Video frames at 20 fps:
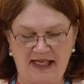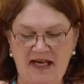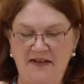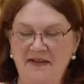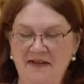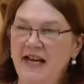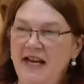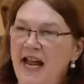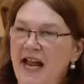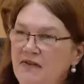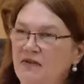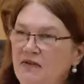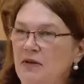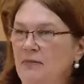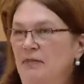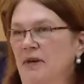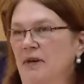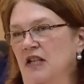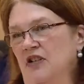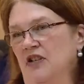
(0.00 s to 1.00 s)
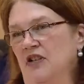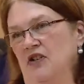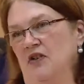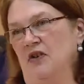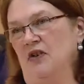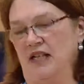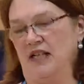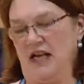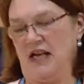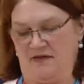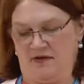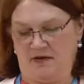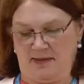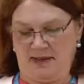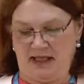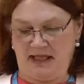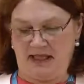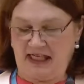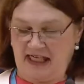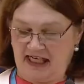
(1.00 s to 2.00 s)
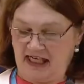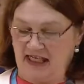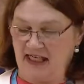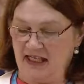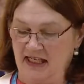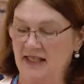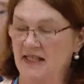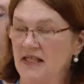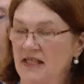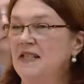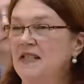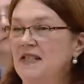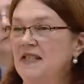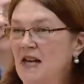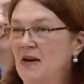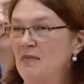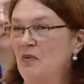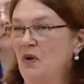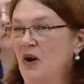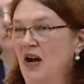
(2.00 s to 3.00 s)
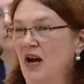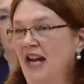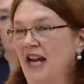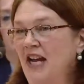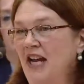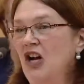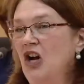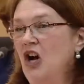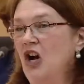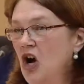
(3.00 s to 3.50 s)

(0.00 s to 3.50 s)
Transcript: that every minister in government is, in some way,